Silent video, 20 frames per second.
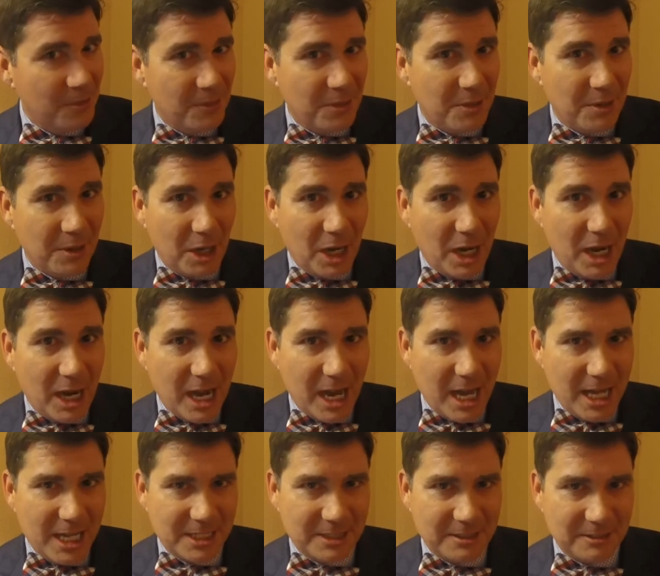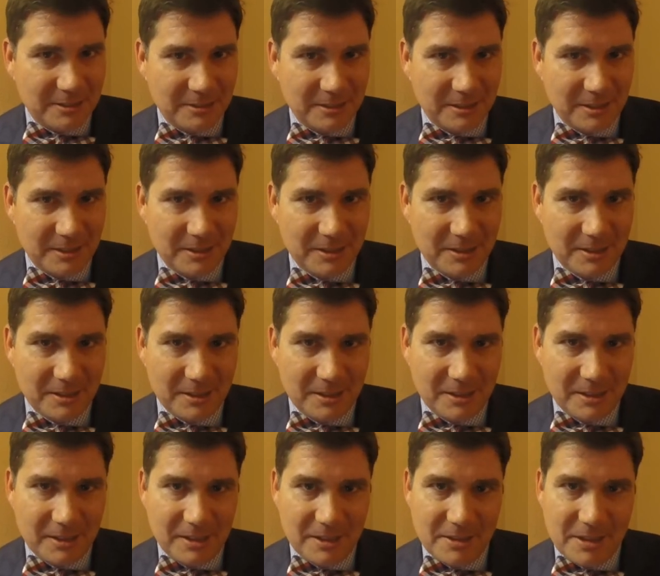the gun
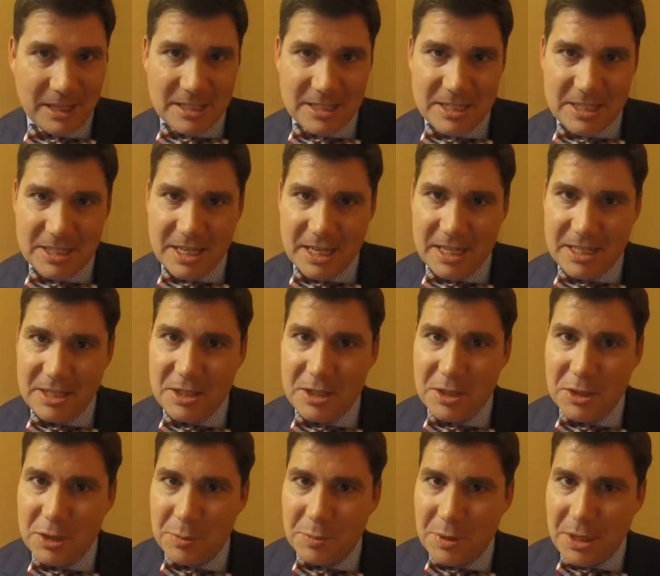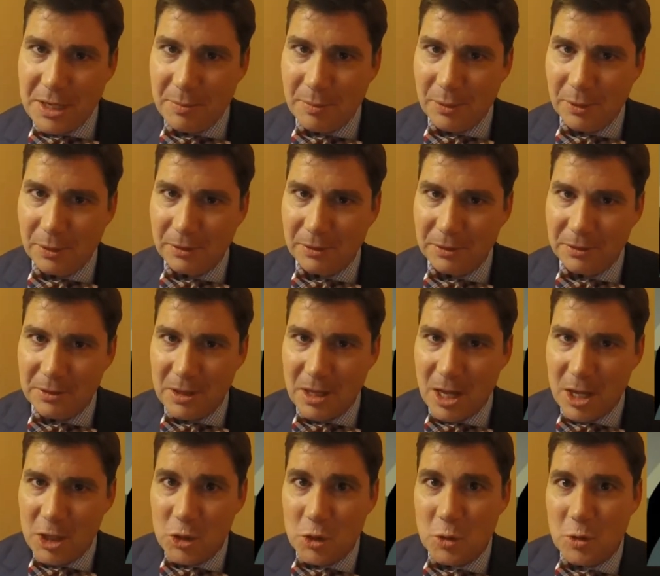that sends people
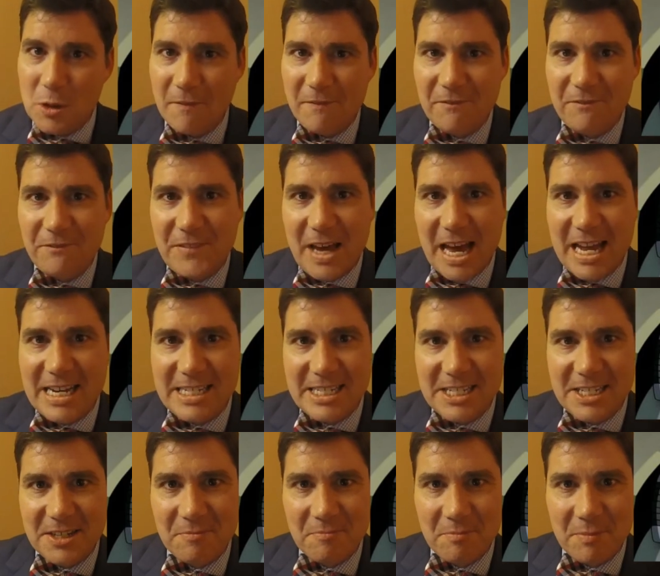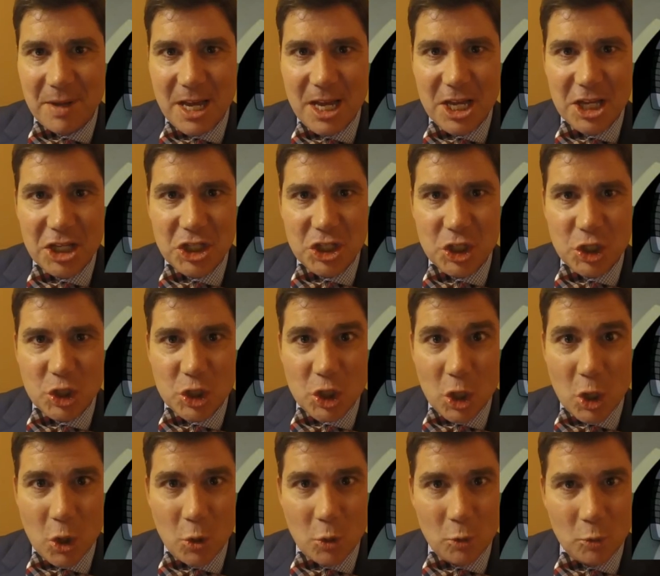to the Phantom
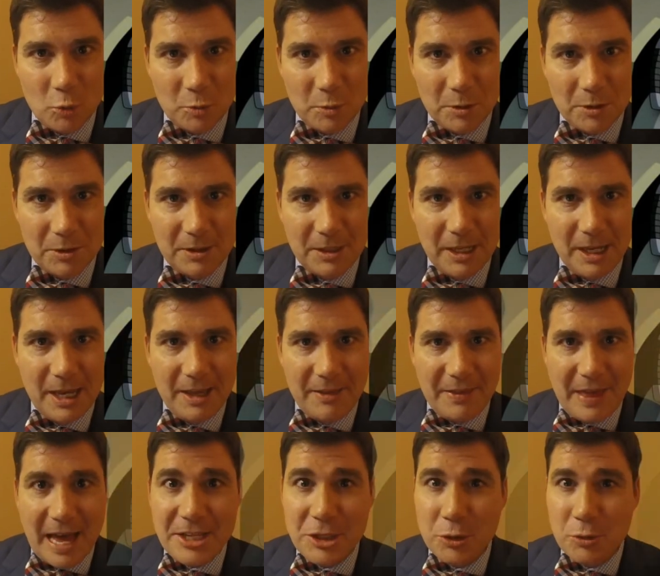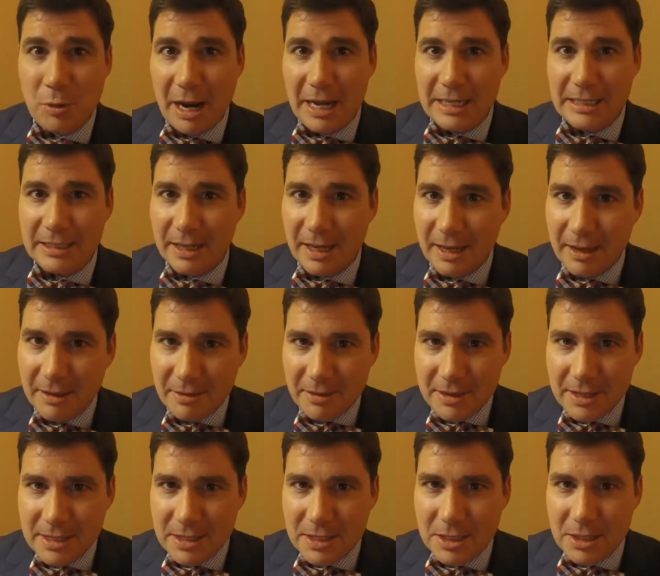Zone. That's right,
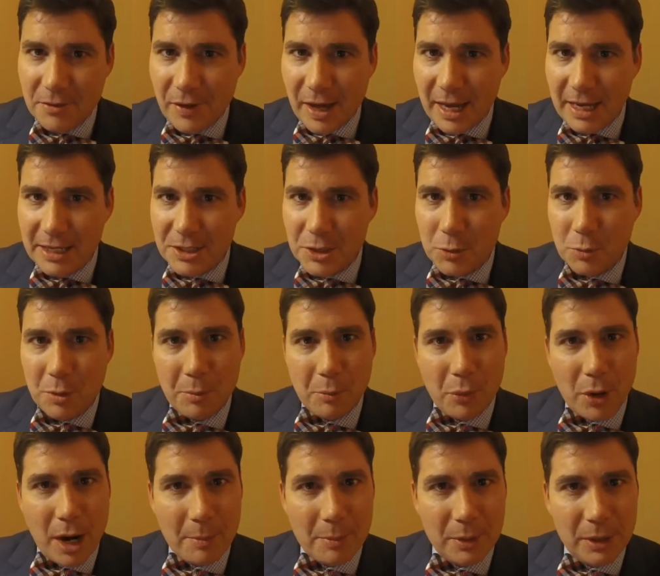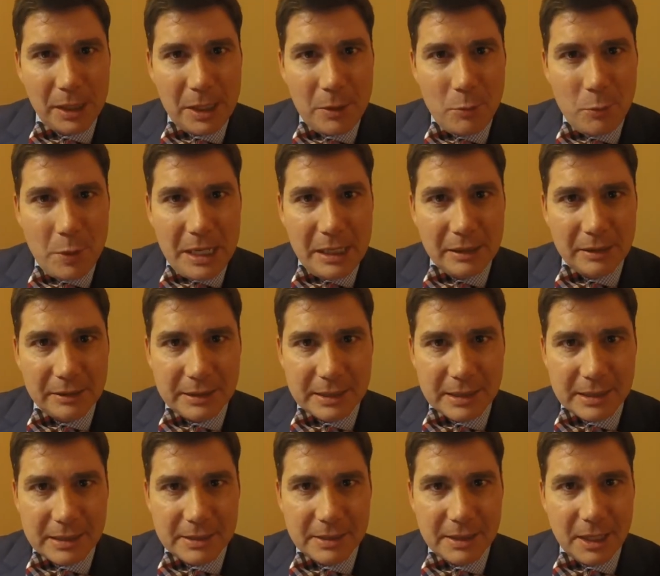this device, when properly
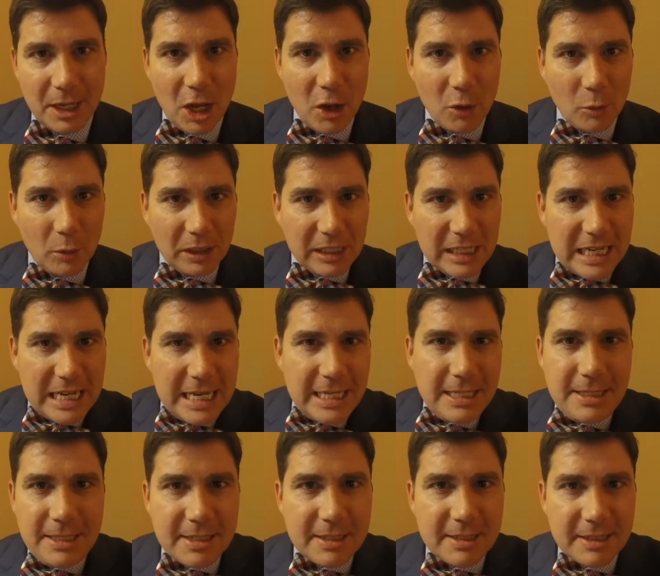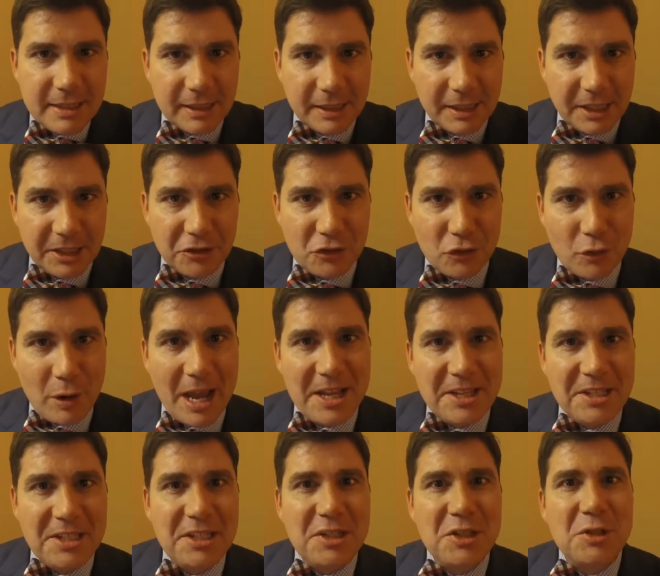wielded, will instantly
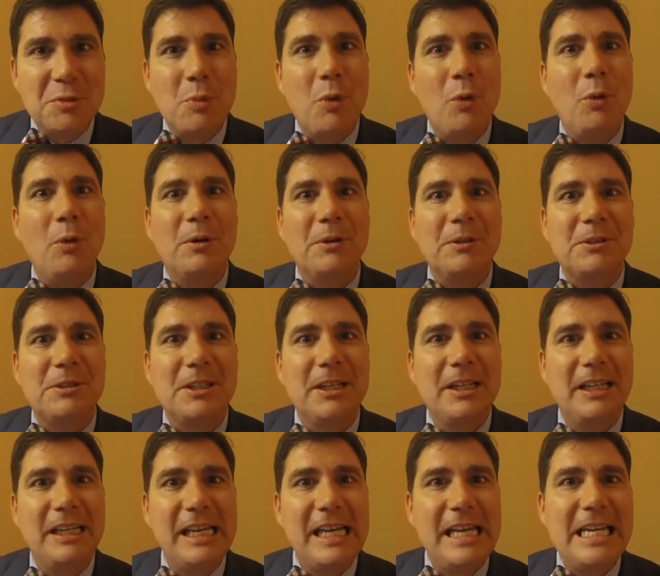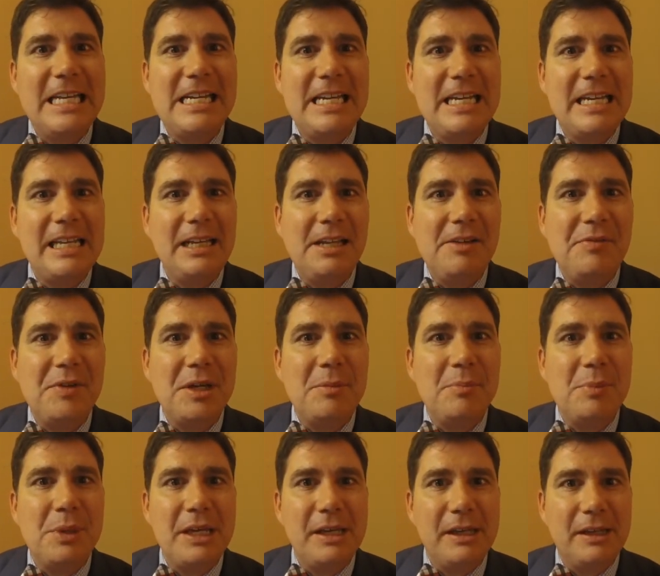transport any living
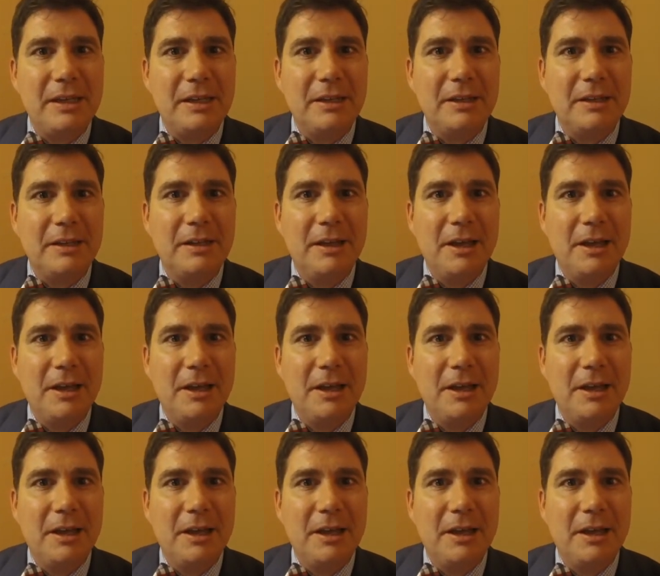being